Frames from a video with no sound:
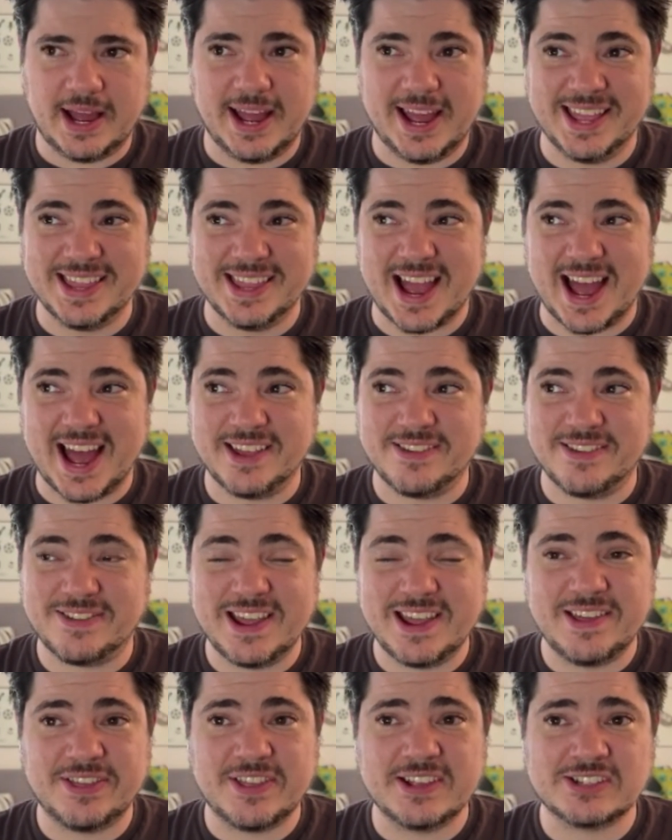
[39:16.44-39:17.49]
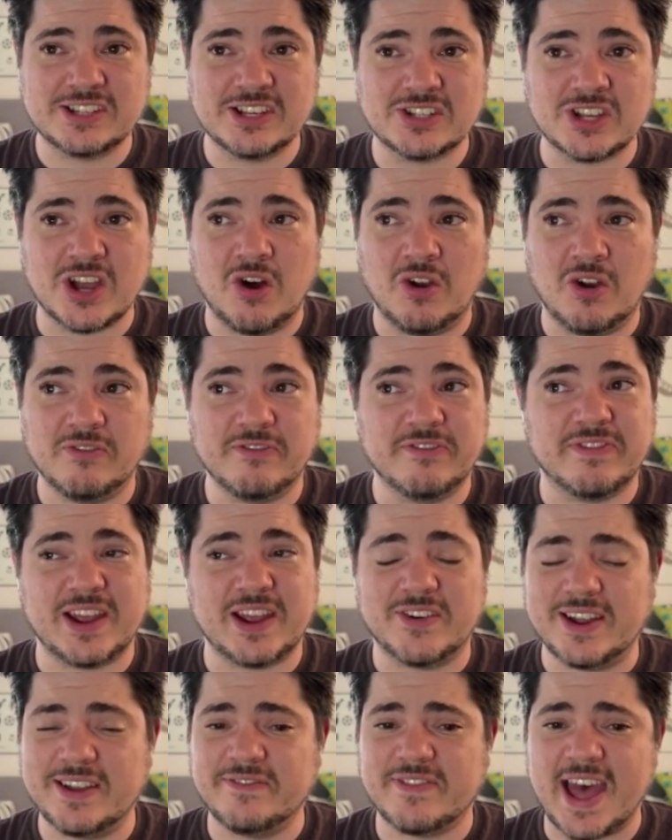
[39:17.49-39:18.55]
And I think this is all
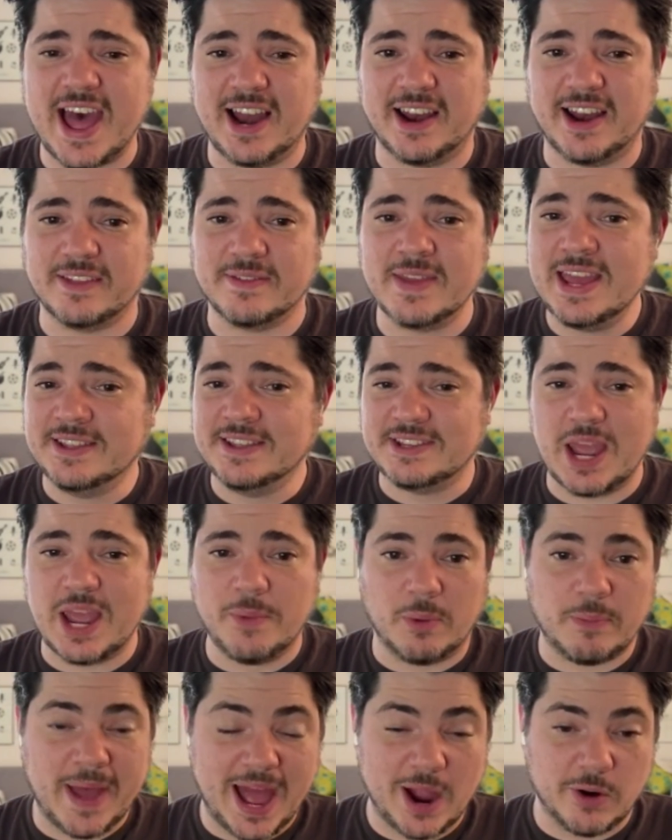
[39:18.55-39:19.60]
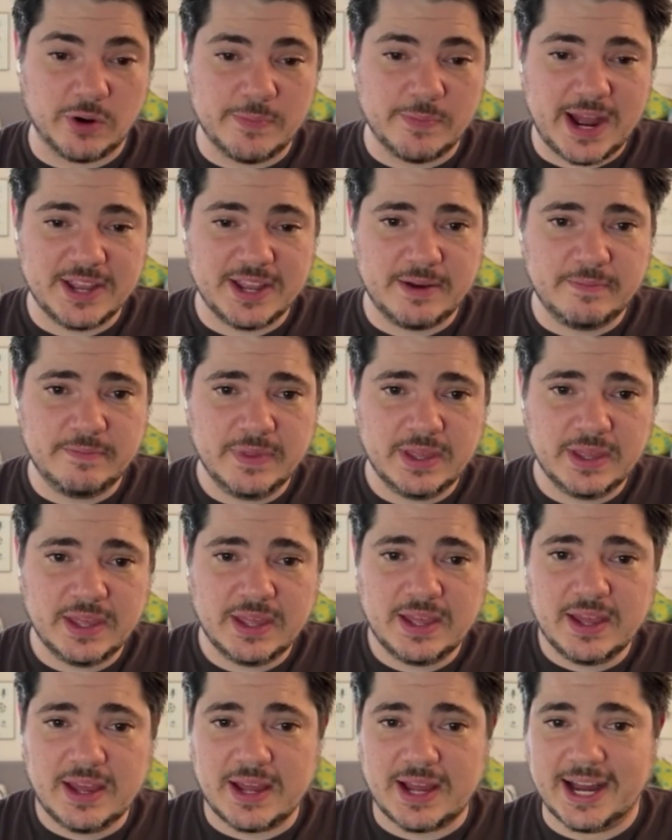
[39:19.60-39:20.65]
very valid. Table power bottom,
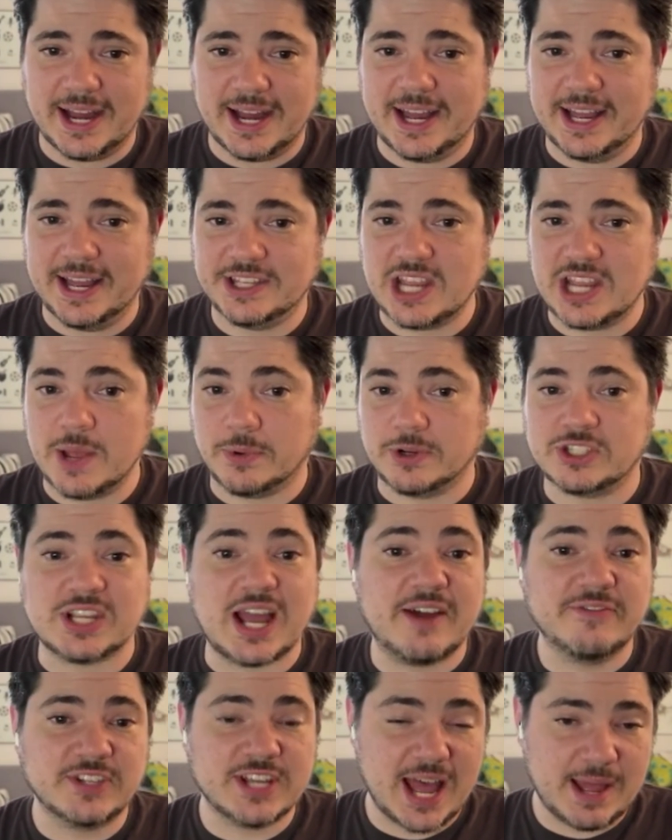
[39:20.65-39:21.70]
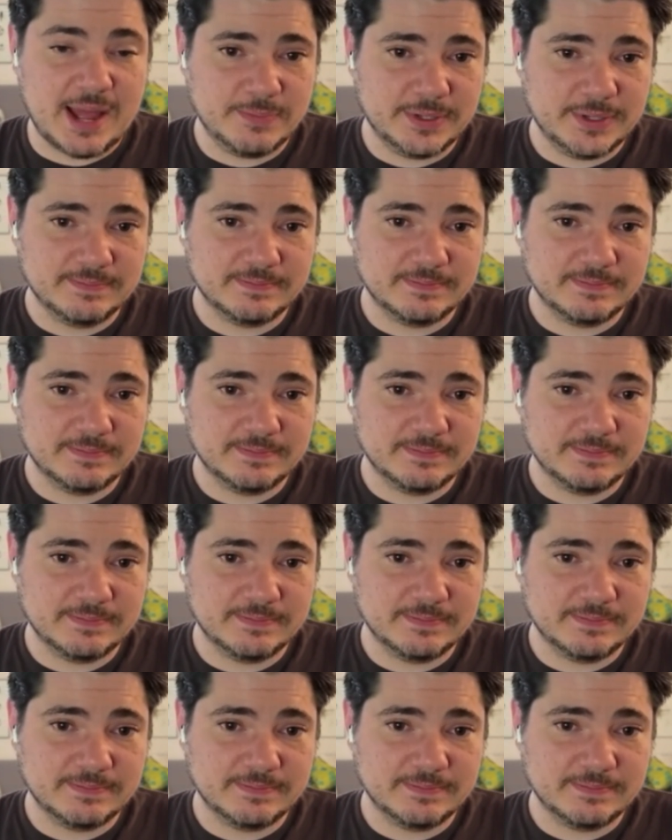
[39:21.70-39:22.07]
table soft top,